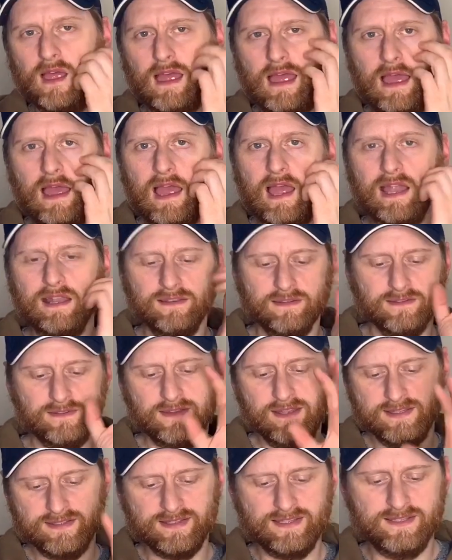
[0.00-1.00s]
And
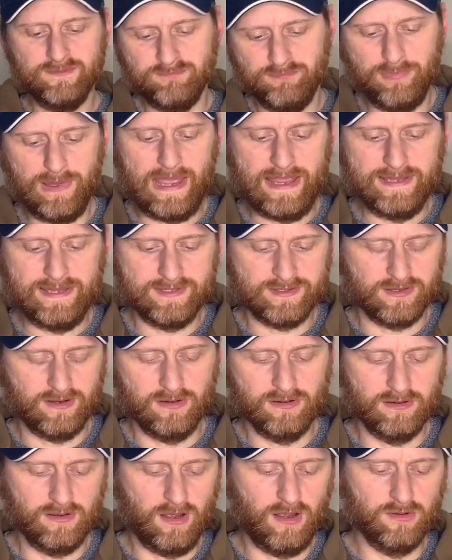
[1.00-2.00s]
this is based
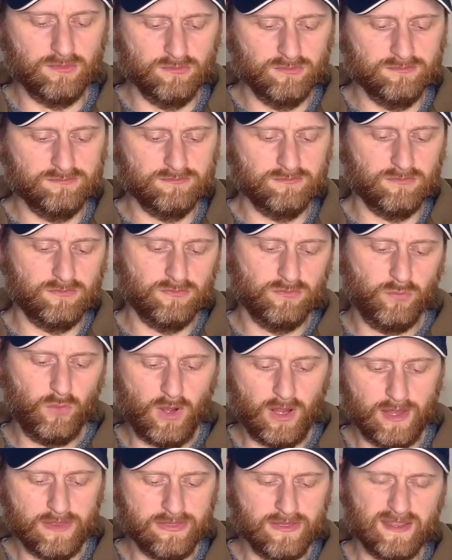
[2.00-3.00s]
on what
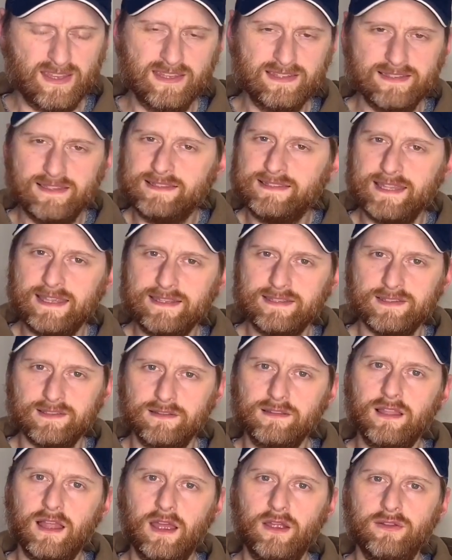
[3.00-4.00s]
I think is a decent
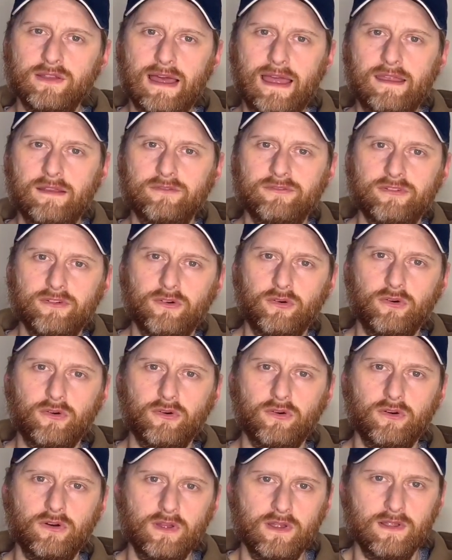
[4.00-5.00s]
loadout
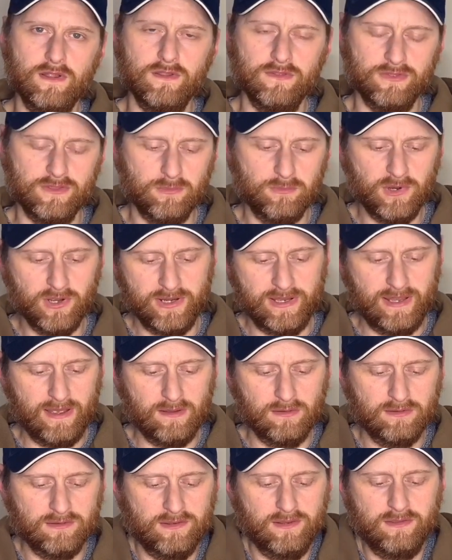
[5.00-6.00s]
for the money,
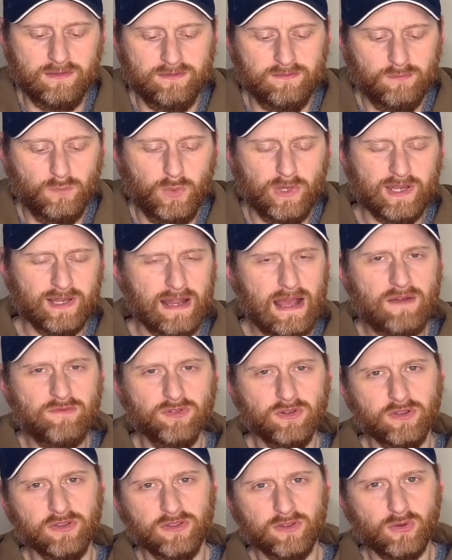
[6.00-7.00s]
and we're going to have a
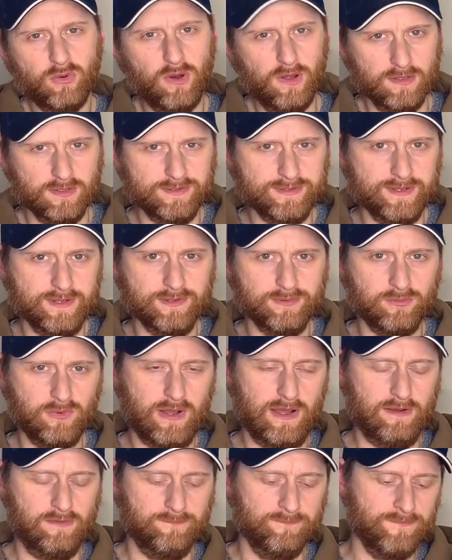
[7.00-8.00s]
look at the quality as
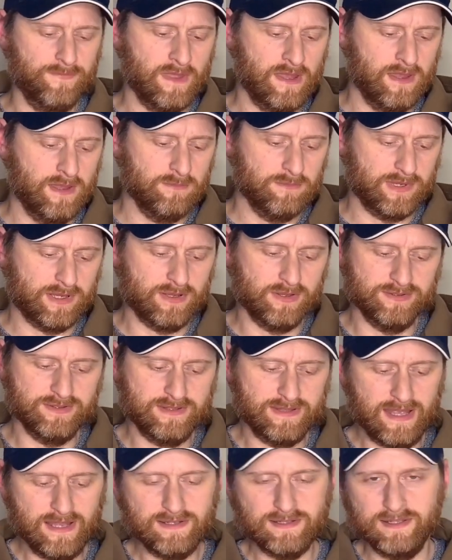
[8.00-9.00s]
well, because at
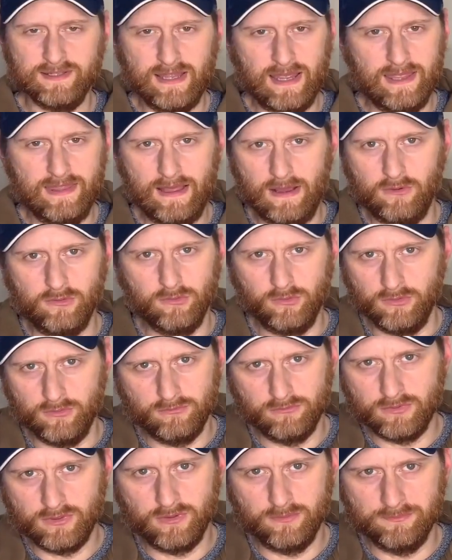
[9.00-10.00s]
the end of the day that all
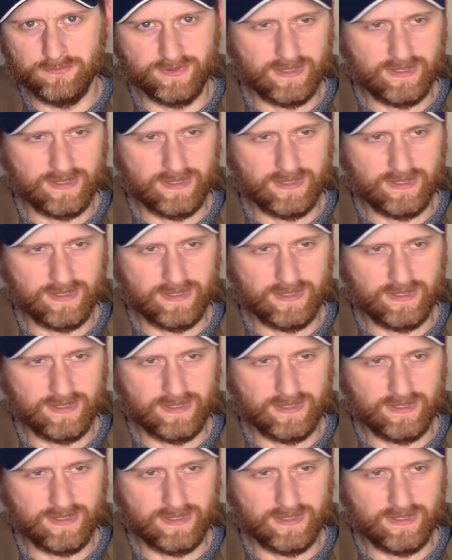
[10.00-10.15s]
comes